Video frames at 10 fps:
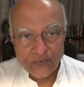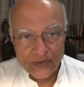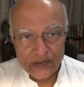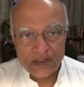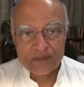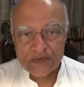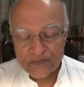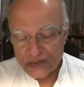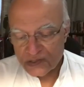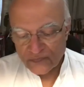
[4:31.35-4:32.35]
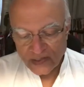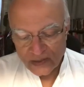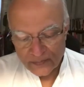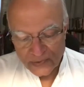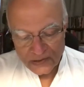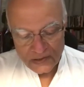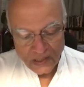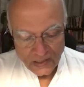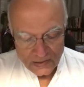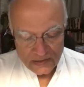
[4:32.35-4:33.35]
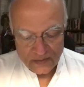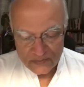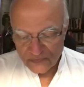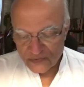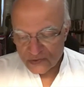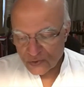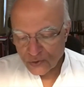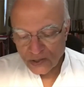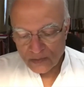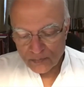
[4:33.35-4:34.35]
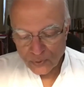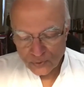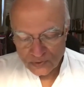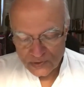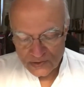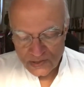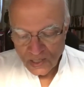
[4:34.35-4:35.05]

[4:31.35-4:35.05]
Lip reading: in terms of its development, in terms of its growing importance.